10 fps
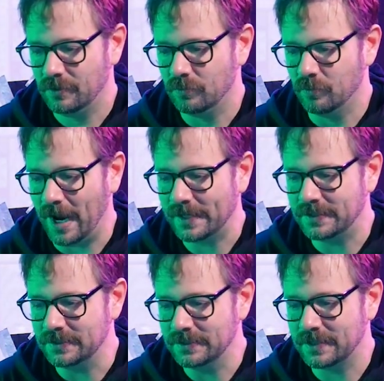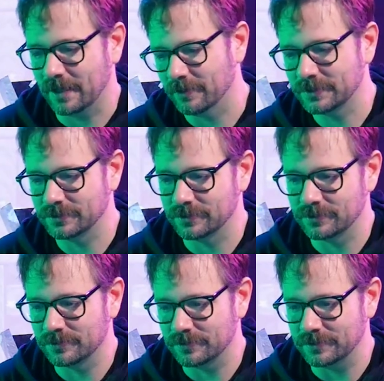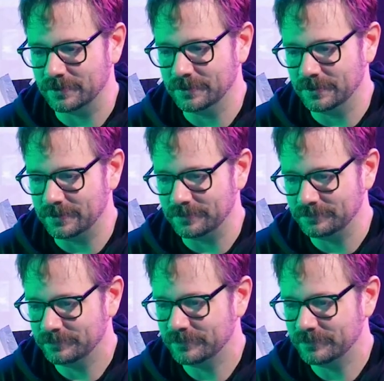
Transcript: wacky character, or, you know,